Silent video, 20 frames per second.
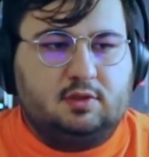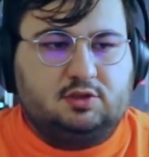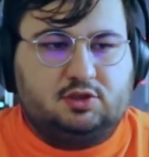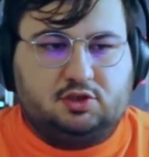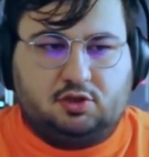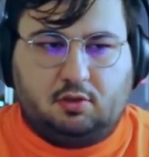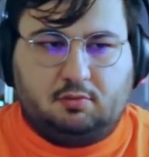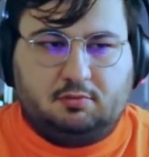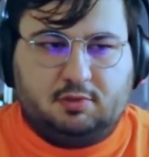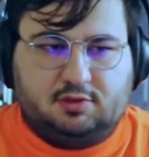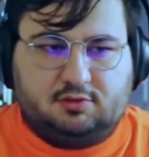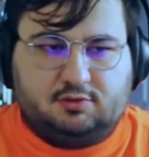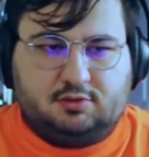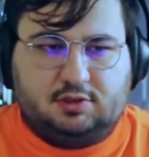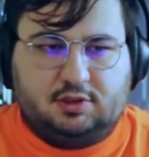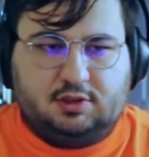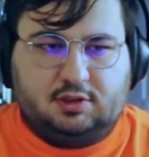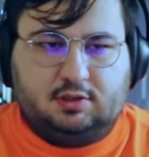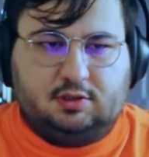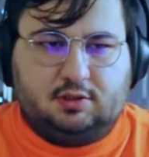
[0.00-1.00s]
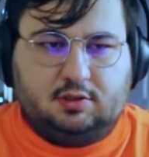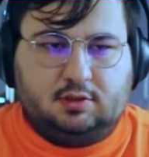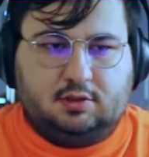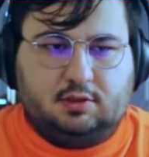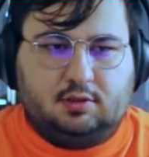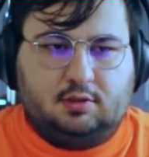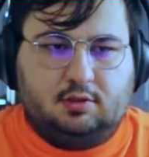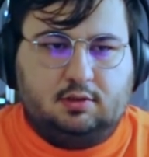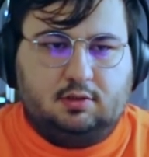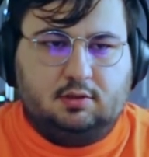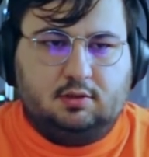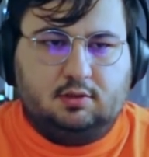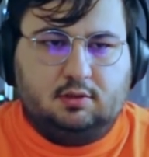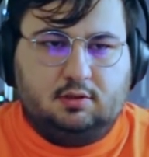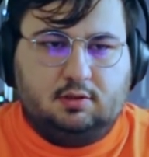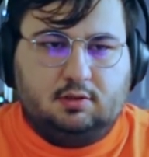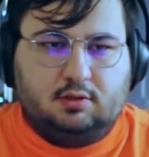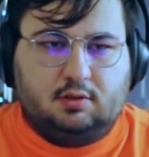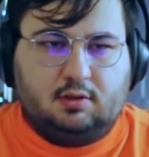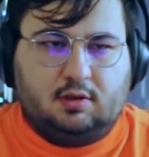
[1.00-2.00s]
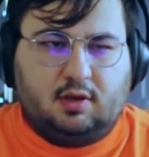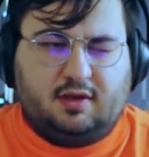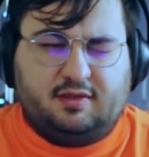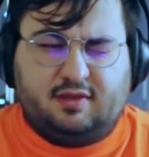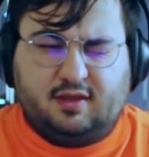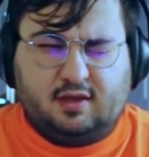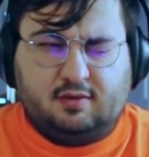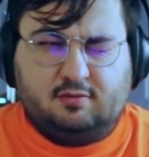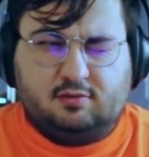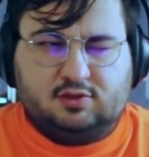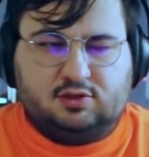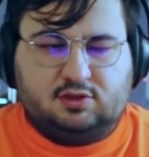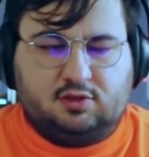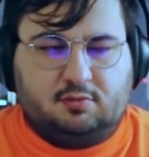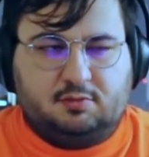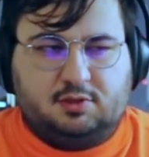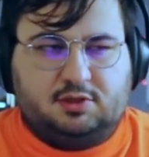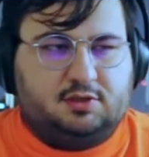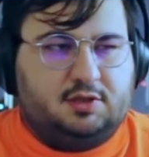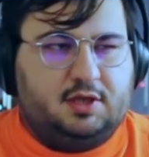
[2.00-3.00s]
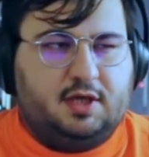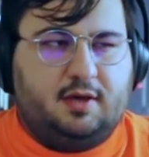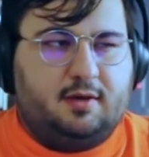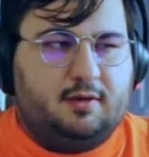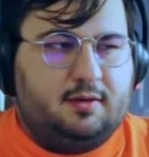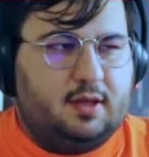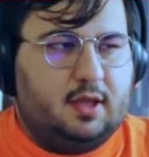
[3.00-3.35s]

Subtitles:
Geometry. I think it was Geometry,